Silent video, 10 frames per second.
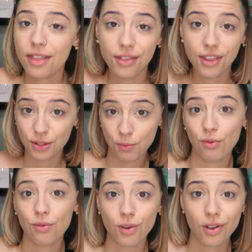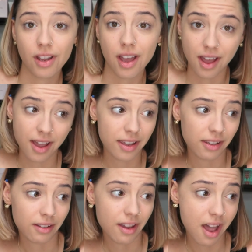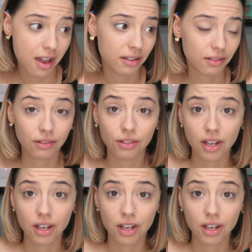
the spoon eye hack